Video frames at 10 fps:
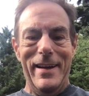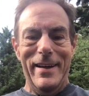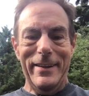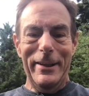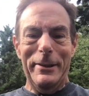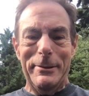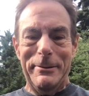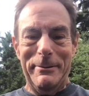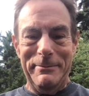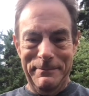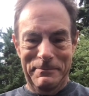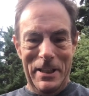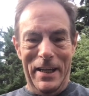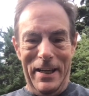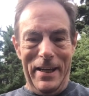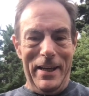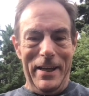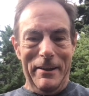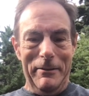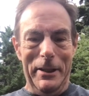Hello,
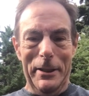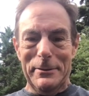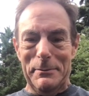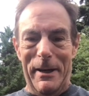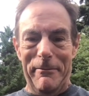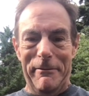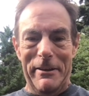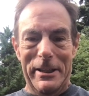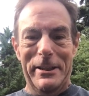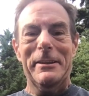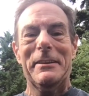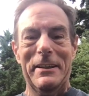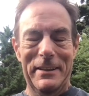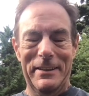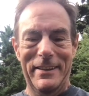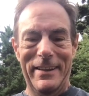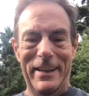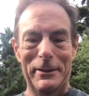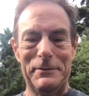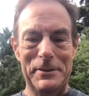greetings, my friend.
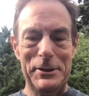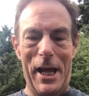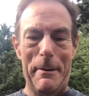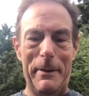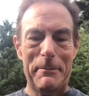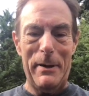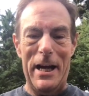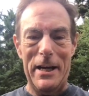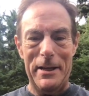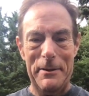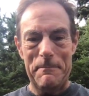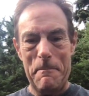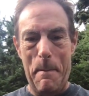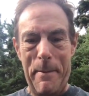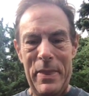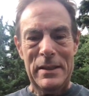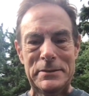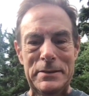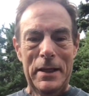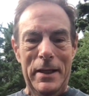Thanks for stopping by.
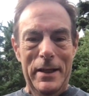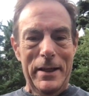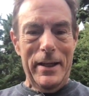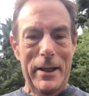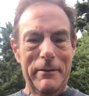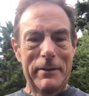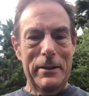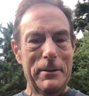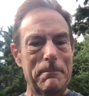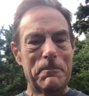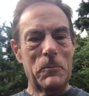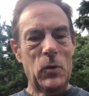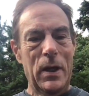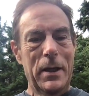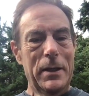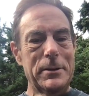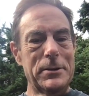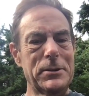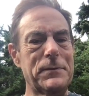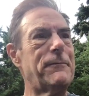I've
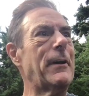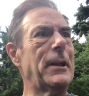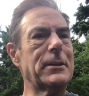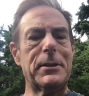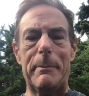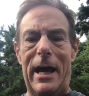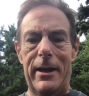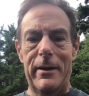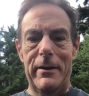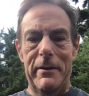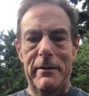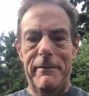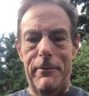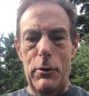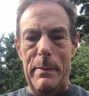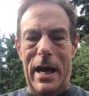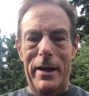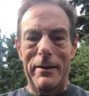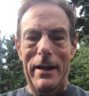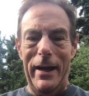just finished about a 4
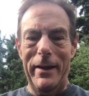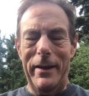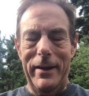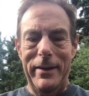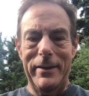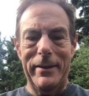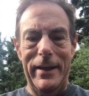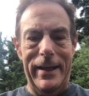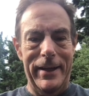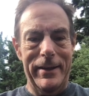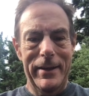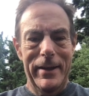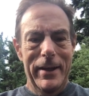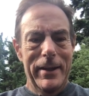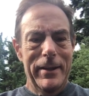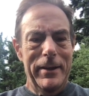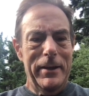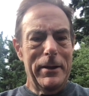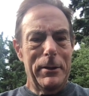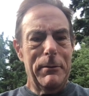mile hike here at
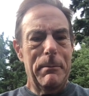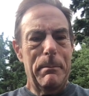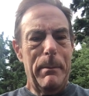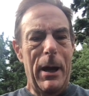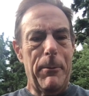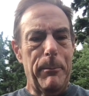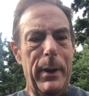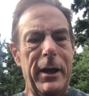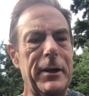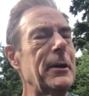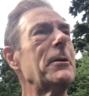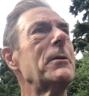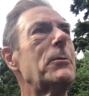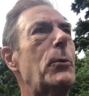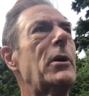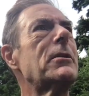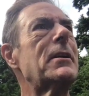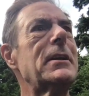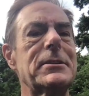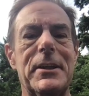the Mount Baker
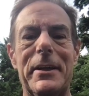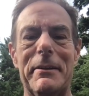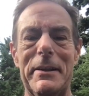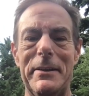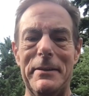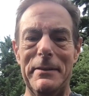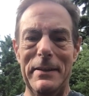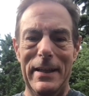Wilderness area.